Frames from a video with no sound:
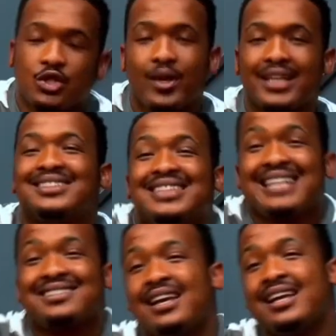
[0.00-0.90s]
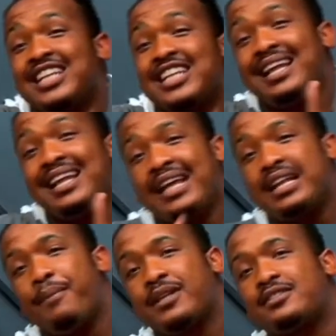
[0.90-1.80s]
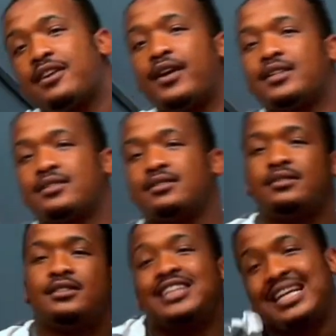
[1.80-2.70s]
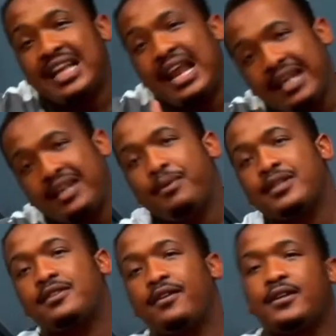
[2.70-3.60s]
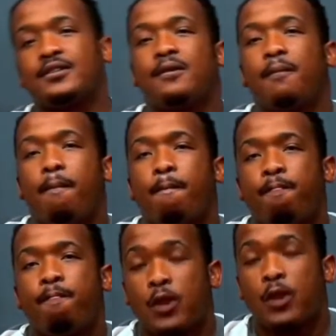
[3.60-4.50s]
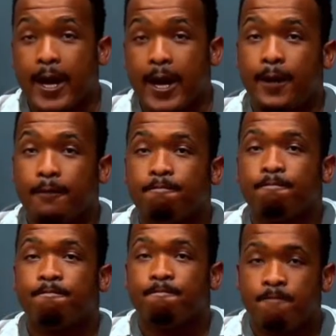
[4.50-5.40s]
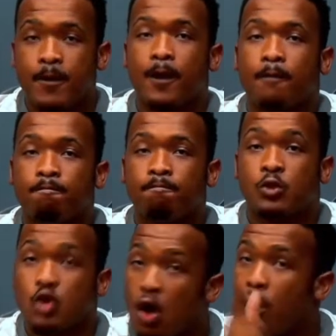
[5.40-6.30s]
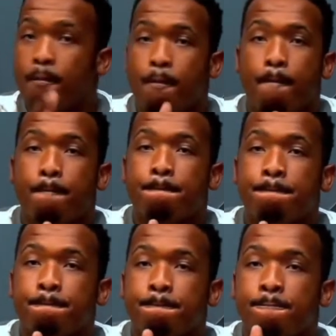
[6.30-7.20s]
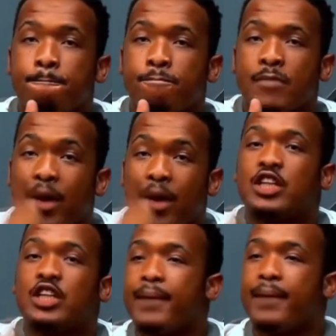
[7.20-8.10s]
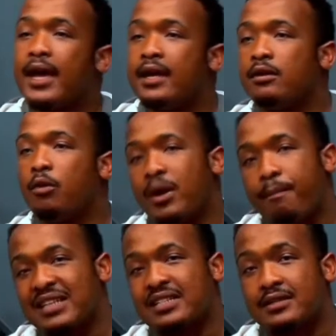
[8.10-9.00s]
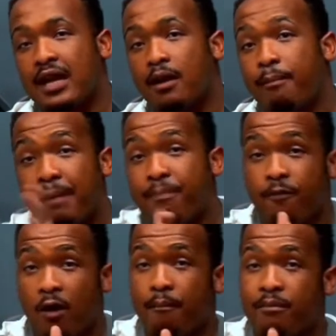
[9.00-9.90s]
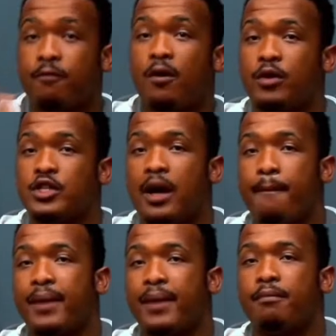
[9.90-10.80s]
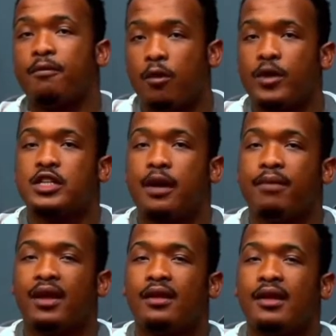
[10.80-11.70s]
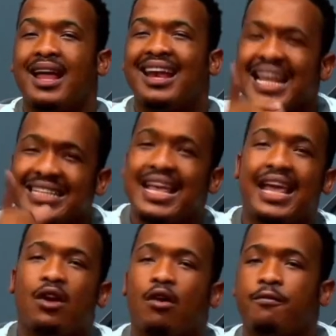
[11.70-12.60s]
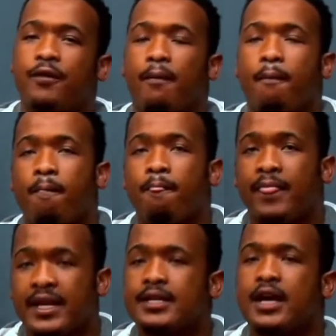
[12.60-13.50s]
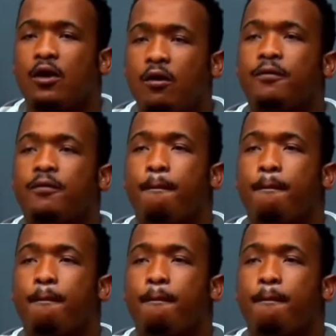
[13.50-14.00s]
it just a little bit serious. Just a little bit serious. You get it? Yeah. So we are jumping in with Pastor Sana. But before we jump in, let's take an offering. Let's take an offering.